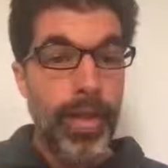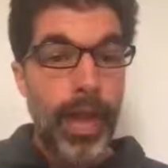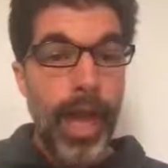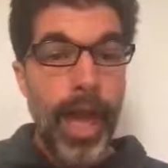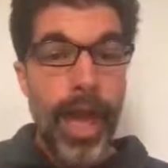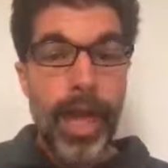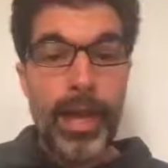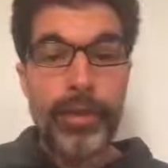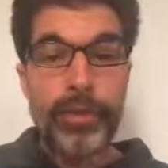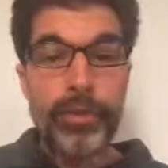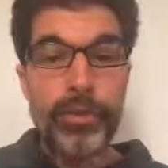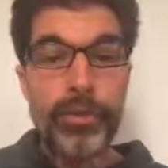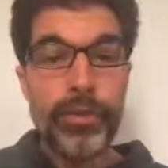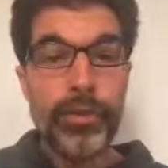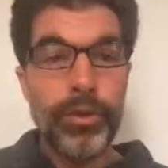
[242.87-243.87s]
and
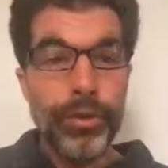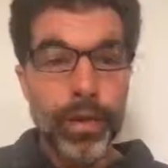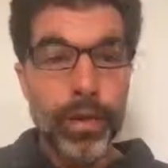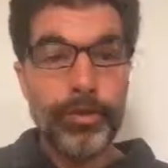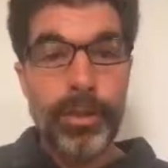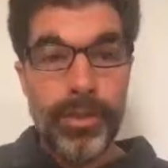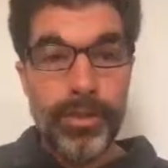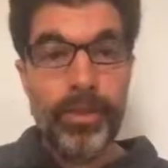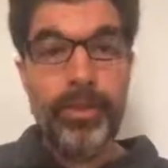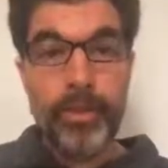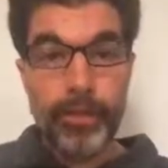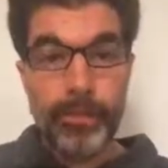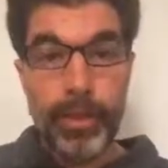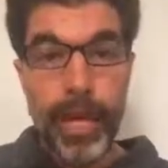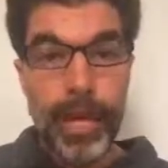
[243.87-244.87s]
you come to
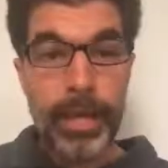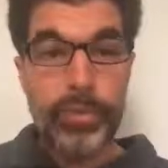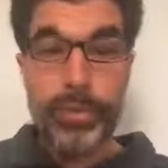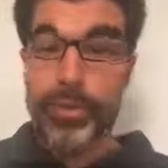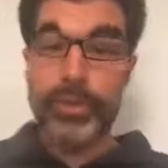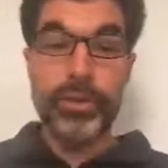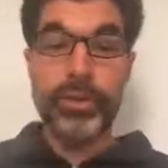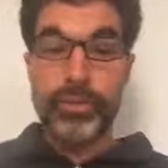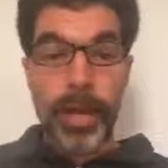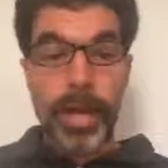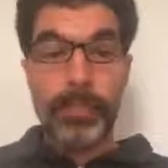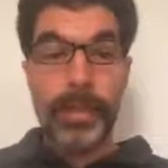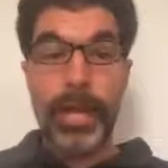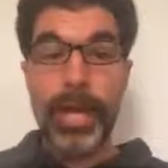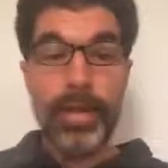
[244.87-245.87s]
this page, which is a
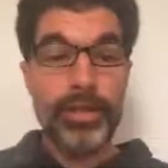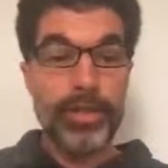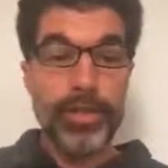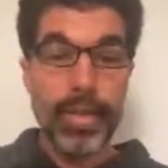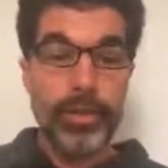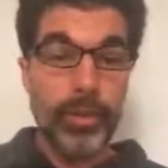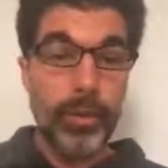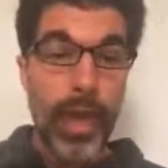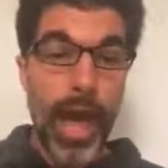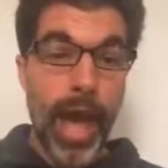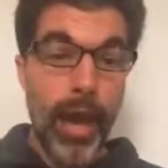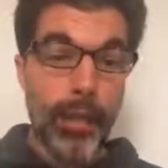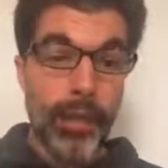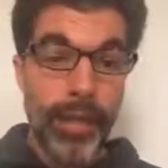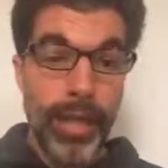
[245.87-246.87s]
great page, it tells you
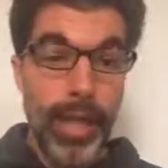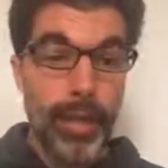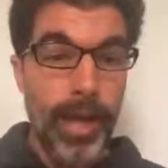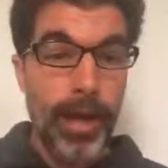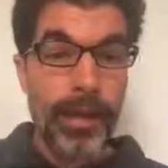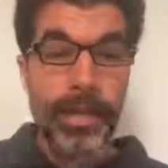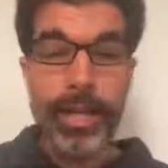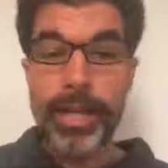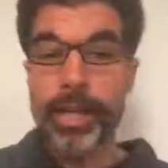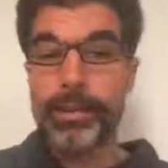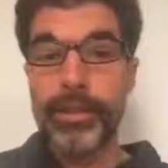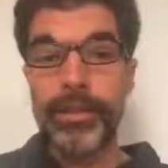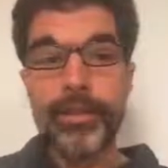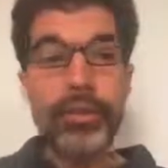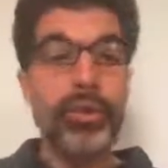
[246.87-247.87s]
how to connect
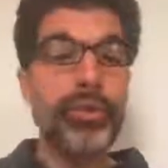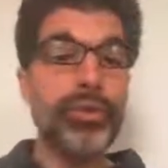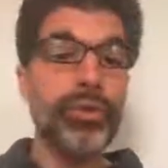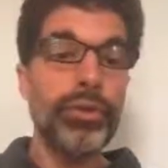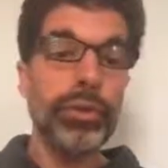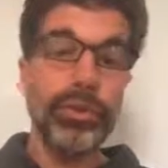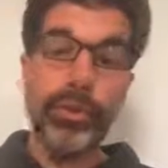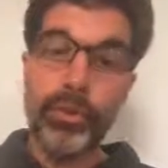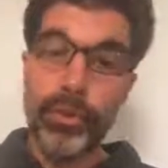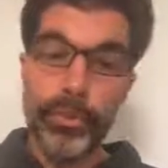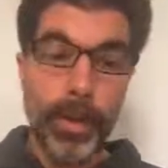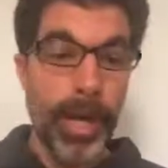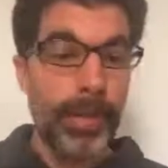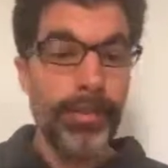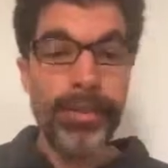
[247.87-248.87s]
on social, who's
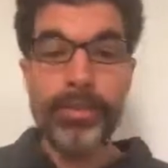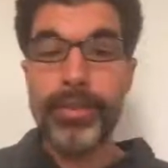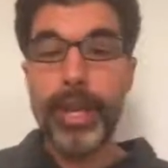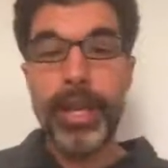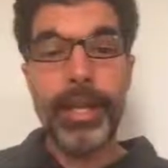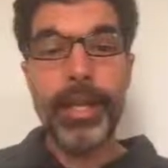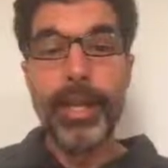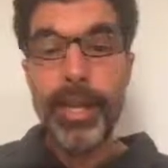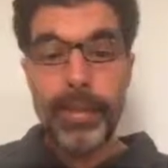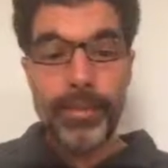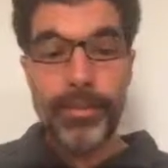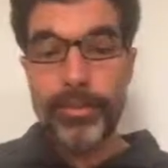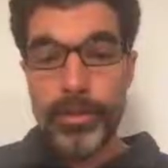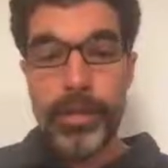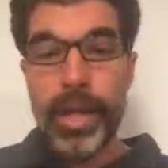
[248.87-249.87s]
behind the site.
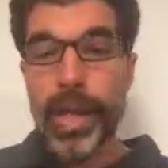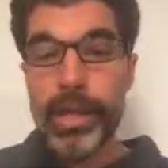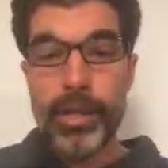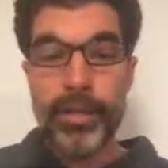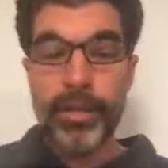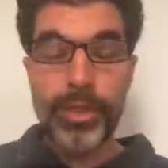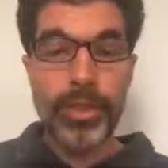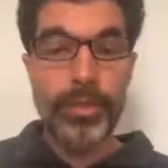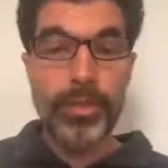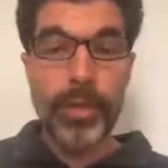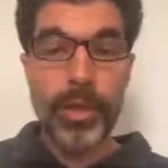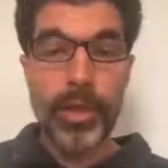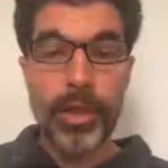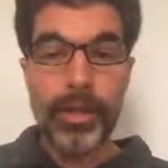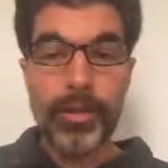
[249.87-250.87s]
There's a lot of good things
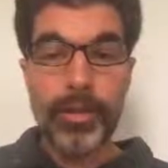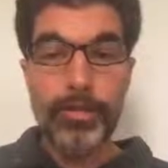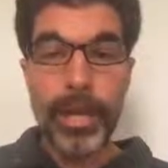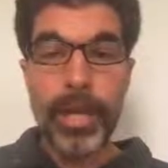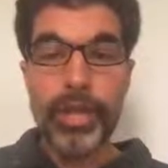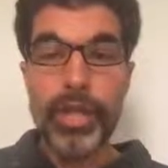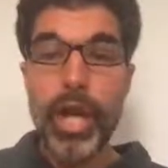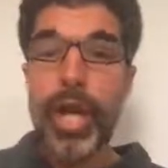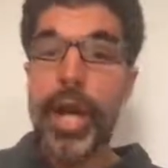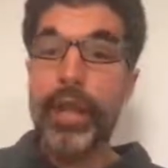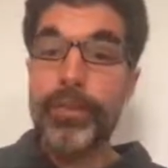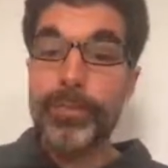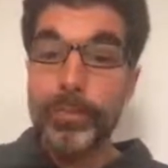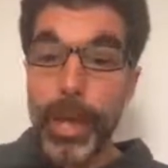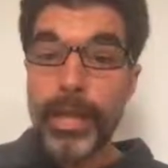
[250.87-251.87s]
going on this page,
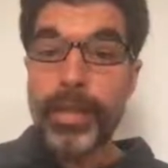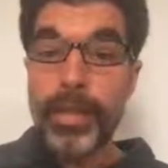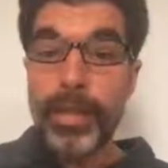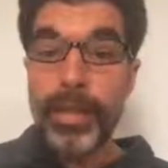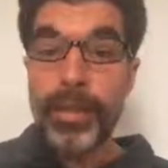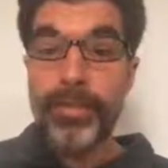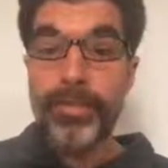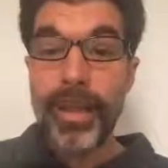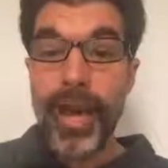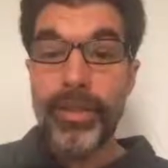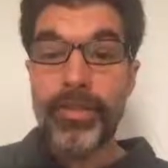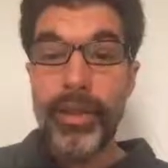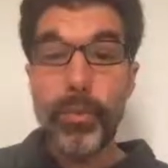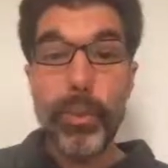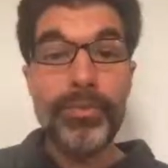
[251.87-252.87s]
especially the fact
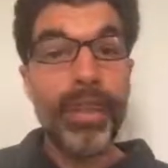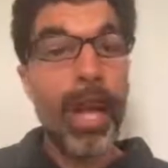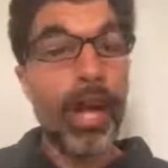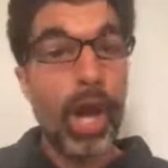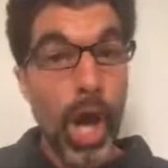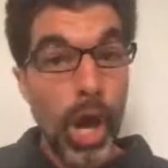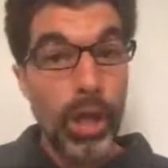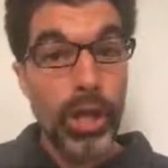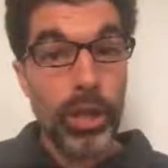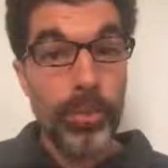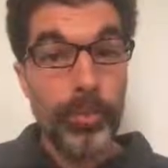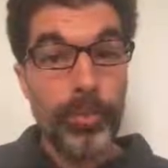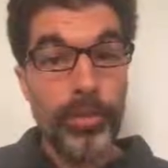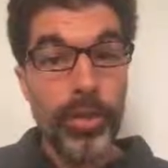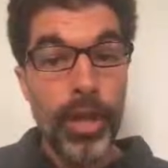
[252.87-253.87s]
that we've got
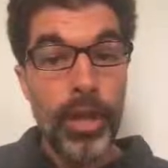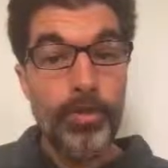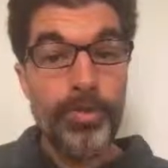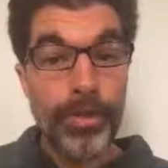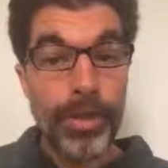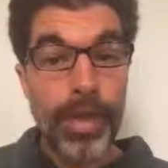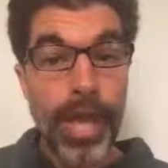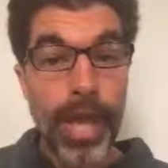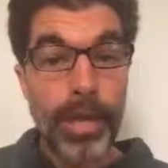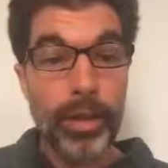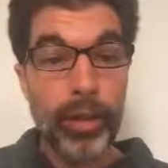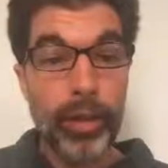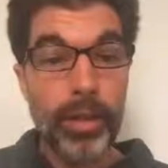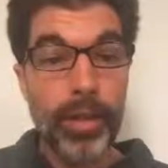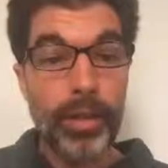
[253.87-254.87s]
columns for the
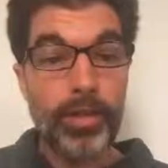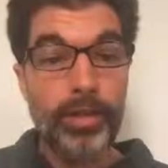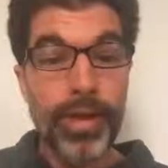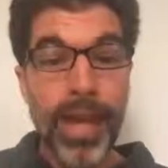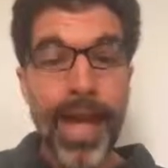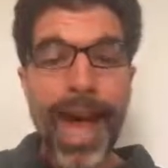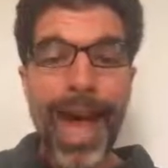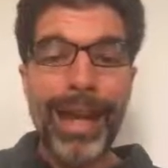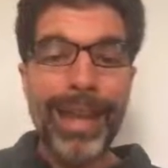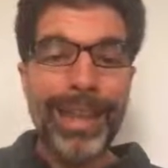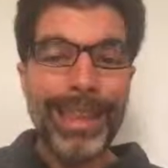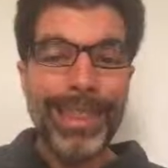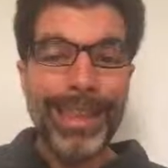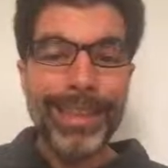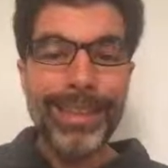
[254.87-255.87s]
categories. And I
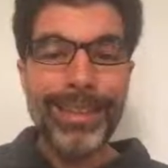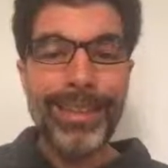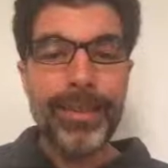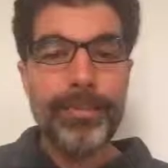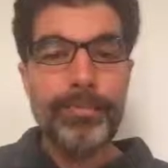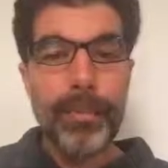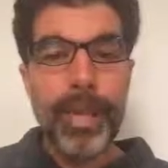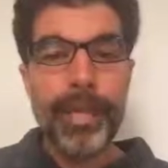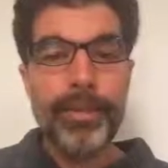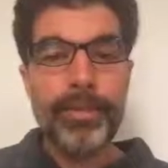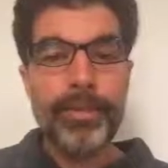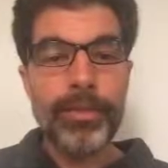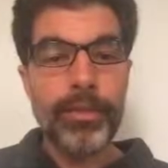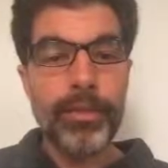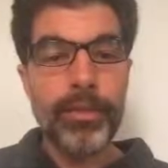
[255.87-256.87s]
think that this makes
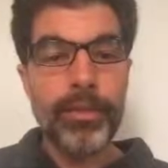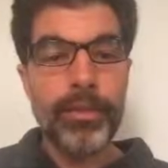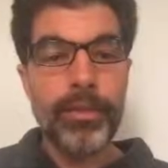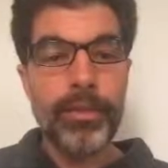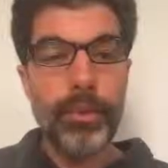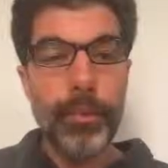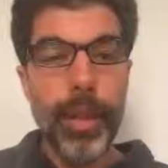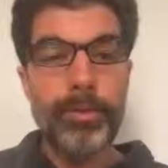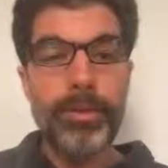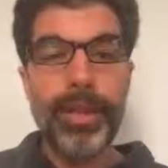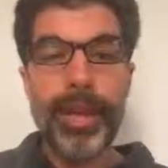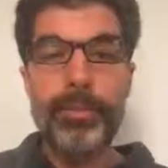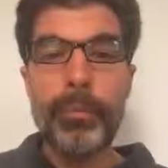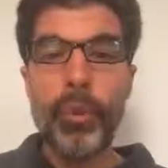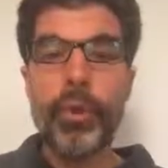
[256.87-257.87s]
the
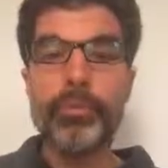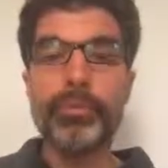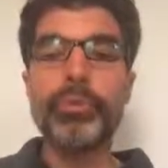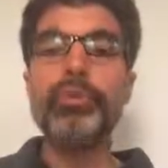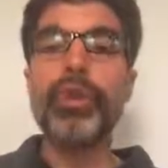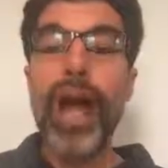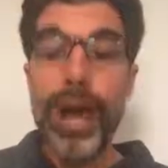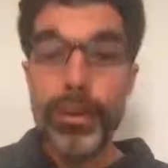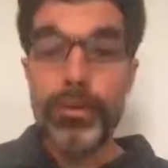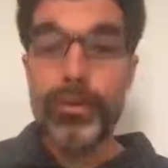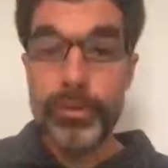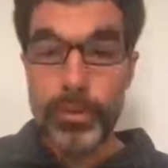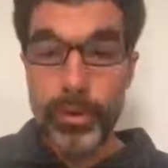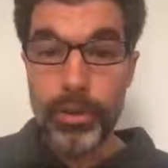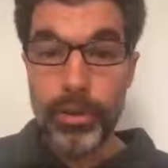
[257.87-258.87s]
website more
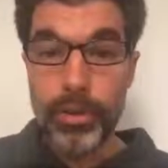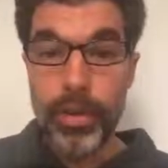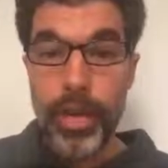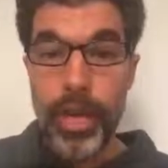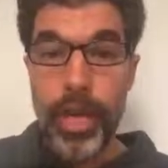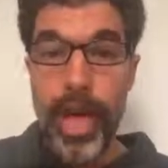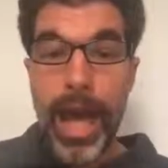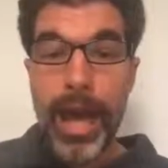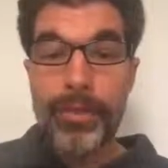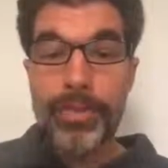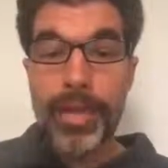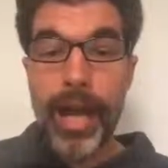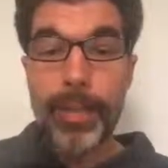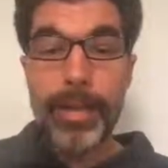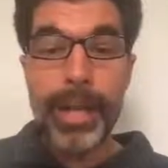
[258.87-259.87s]
browsable.
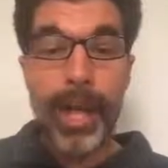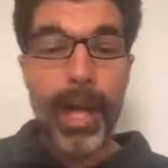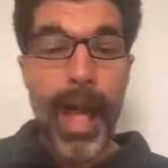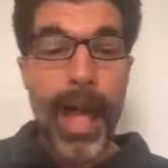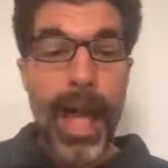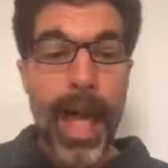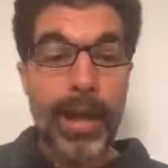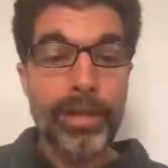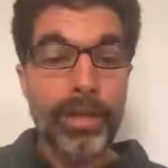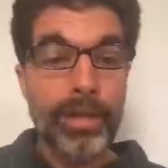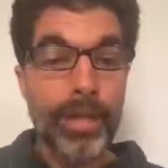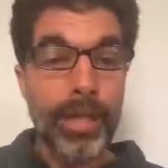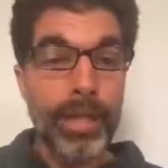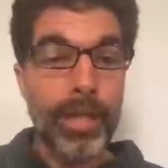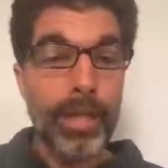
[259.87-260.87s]
I actually
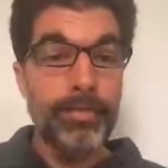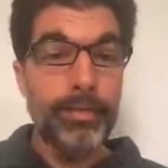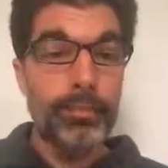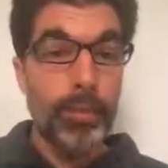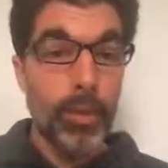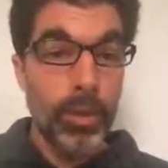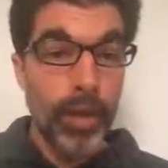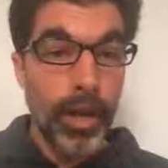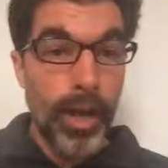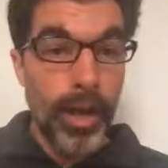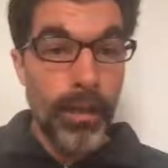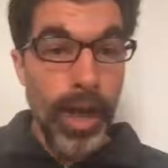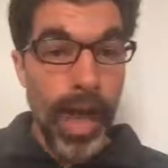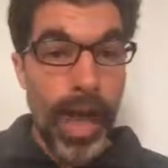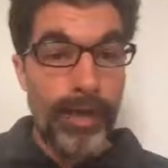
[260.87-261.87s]
like it even more
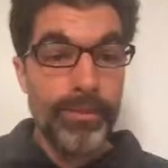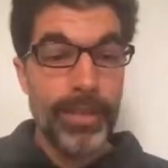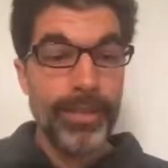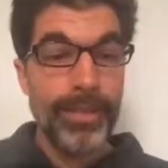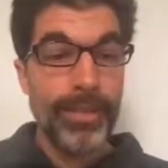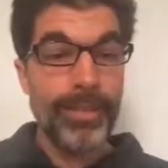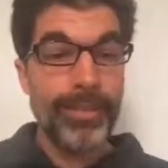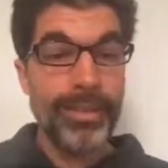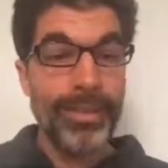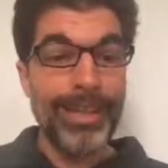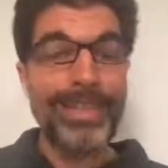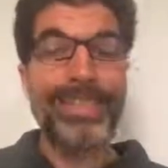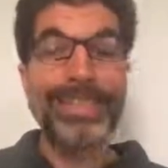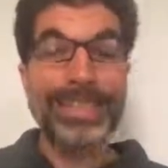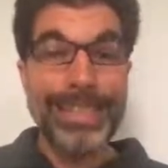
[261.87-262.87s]
having these
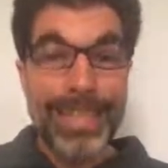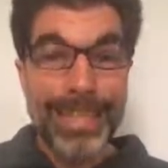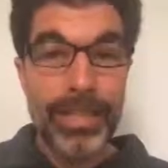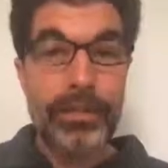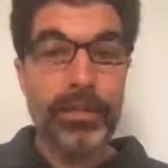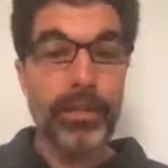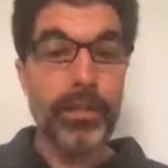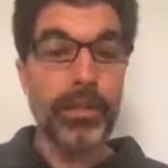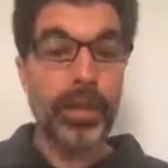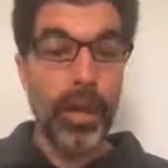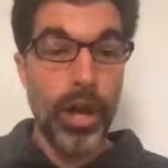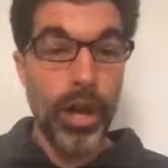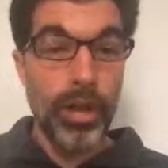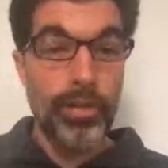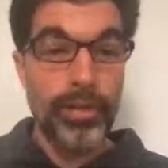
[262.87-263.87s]
in single
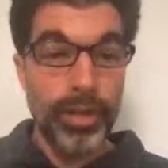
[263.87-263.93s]
column